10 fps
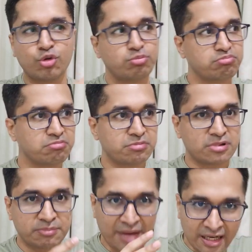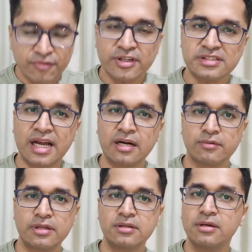So manifest
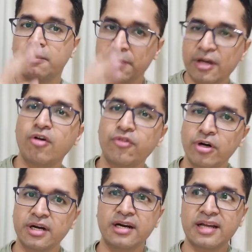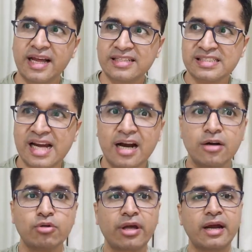that wealth, pay off your debt, and
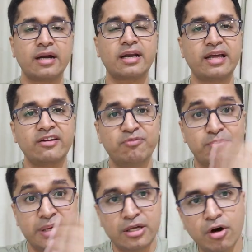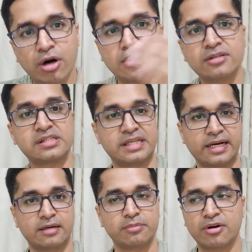start looking at life beyond this
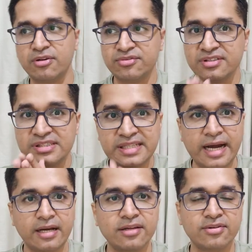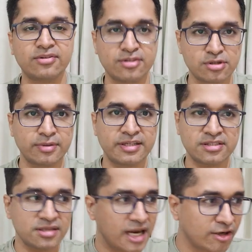debt, because this debt is a
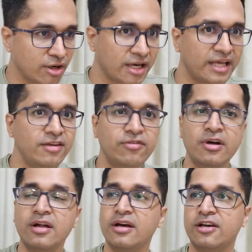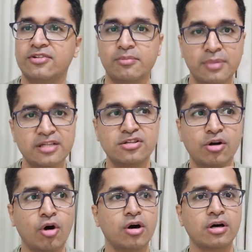situation and your life is a much
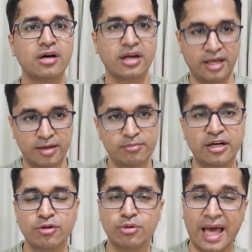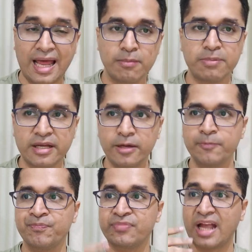longer game that you can
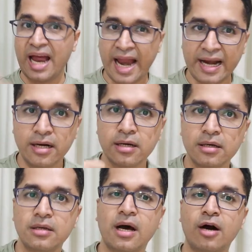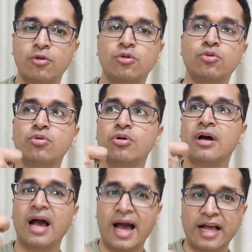play and learn how to
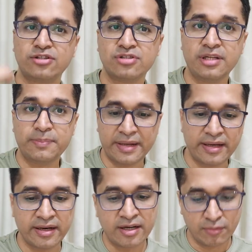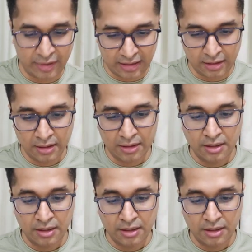actually play it well.